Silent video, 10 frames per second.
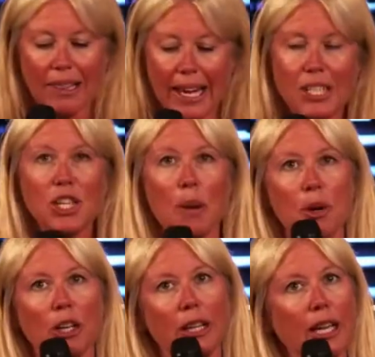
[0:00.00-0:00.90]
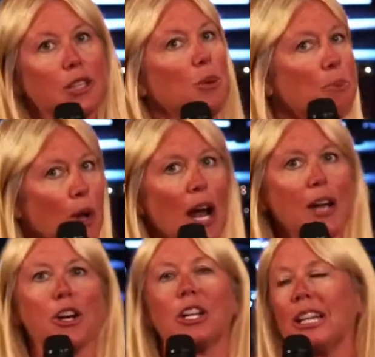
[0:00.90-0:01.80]
"Lace Up Your Cleats" or "Put
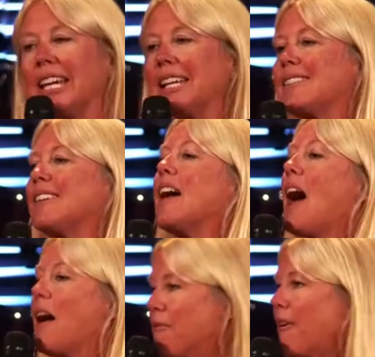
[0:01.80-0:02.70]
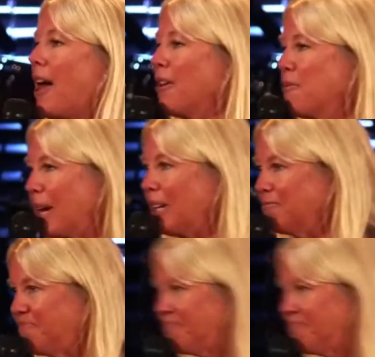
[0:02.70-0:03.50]
On Your Cleats and Follow Me."